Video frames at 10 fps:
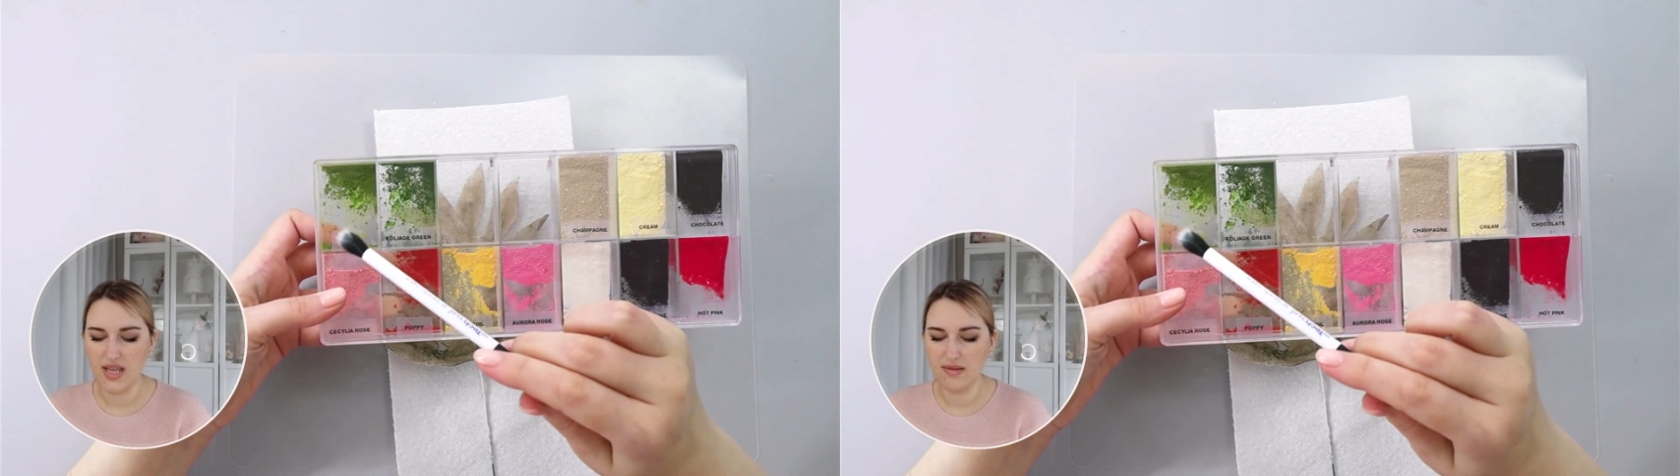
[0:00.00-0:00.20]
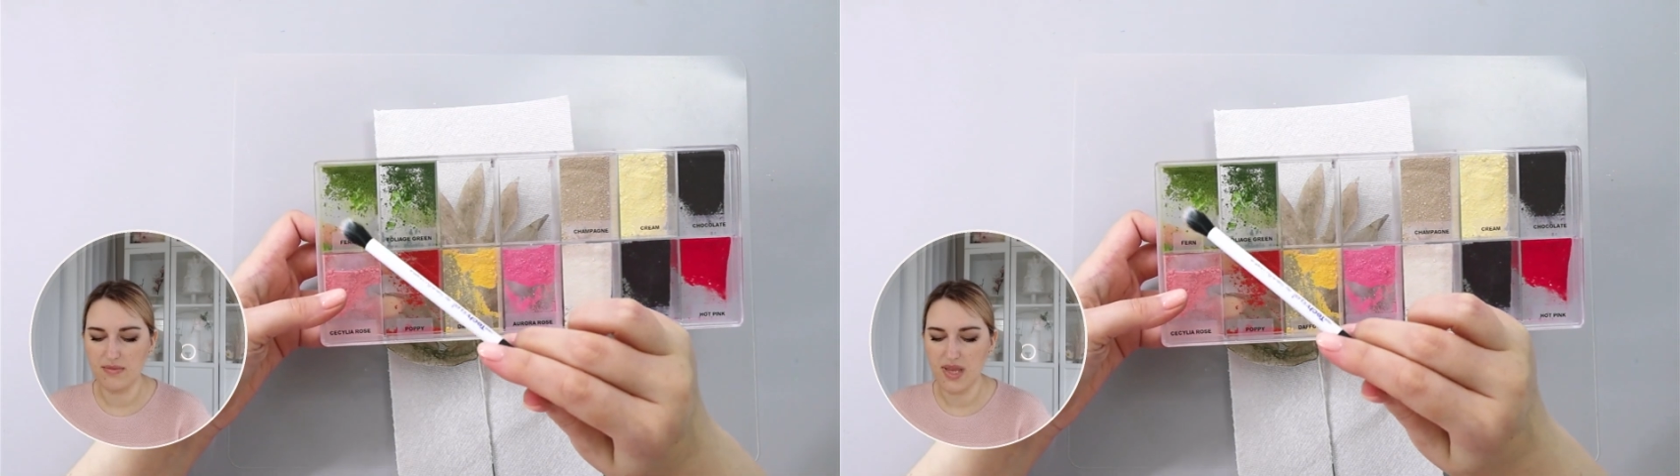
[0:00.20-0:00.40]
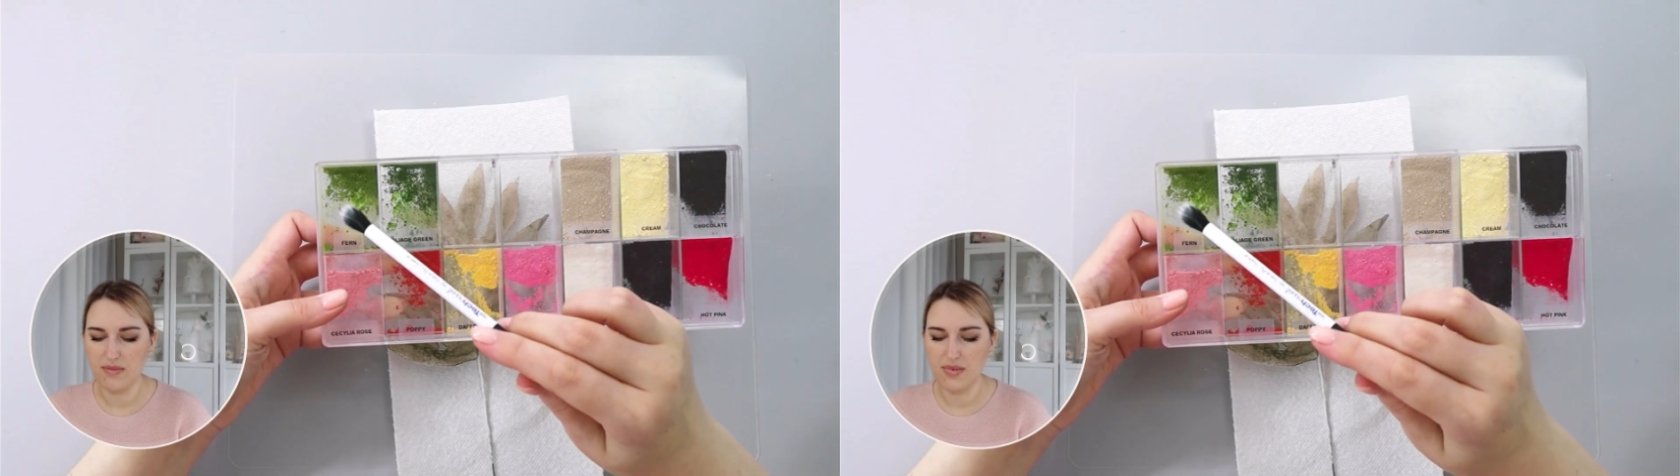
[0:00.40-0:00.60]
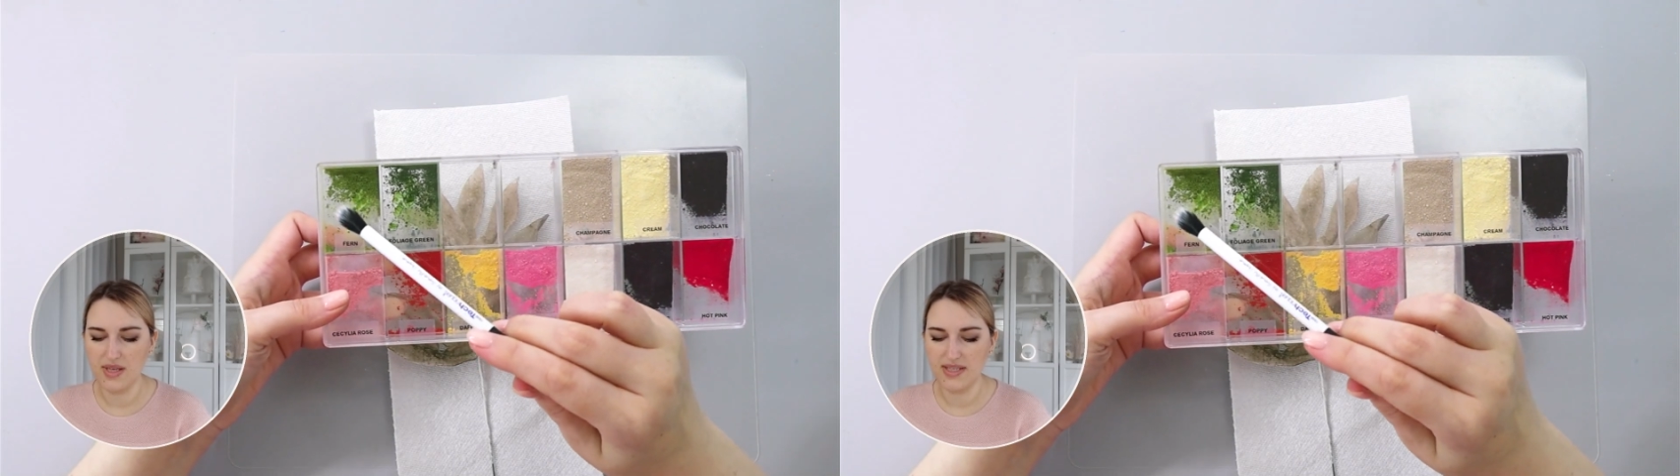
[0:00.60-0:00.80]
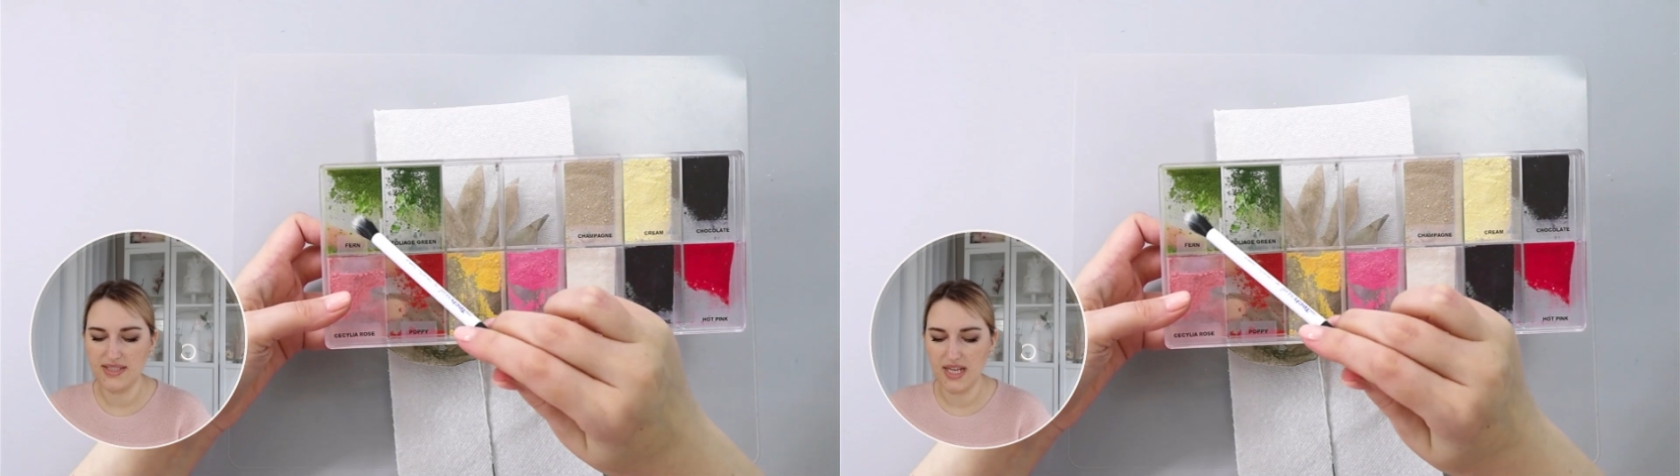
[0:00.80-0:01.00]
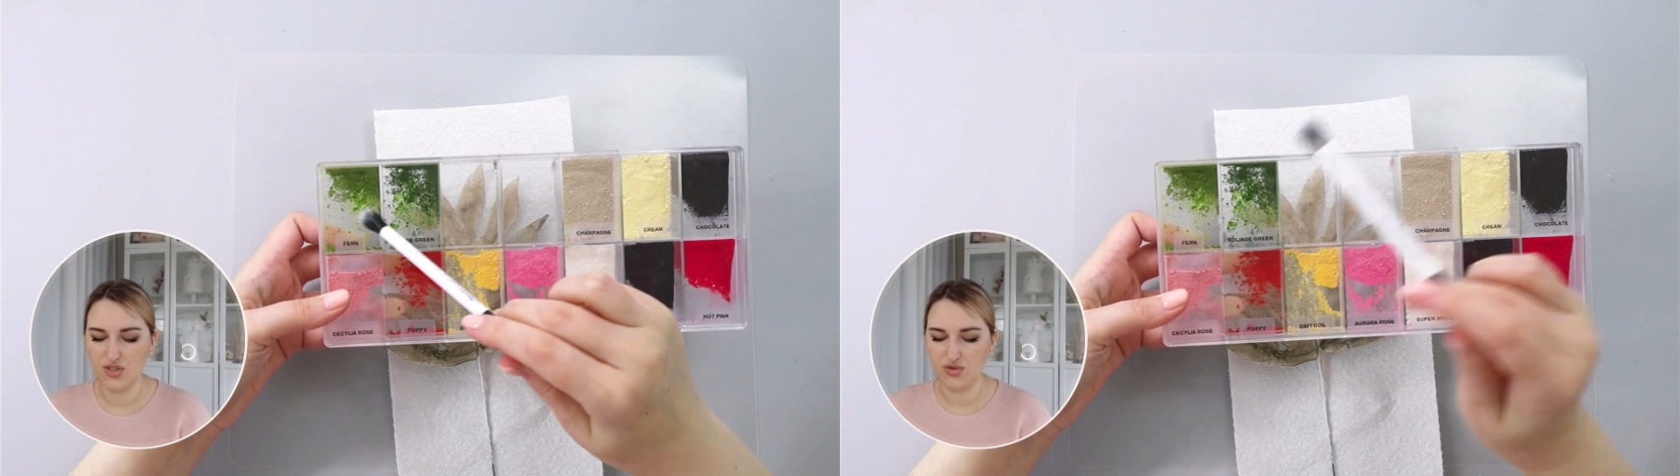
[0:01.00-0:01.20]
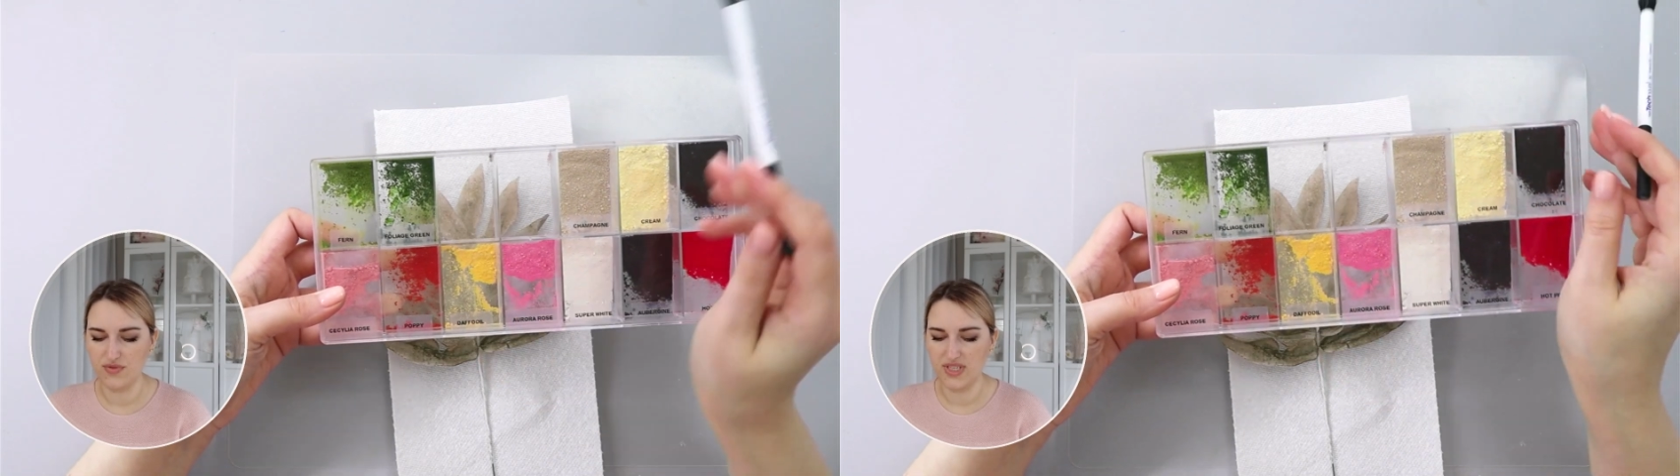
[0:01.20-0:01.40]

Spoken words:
and maybe a touch of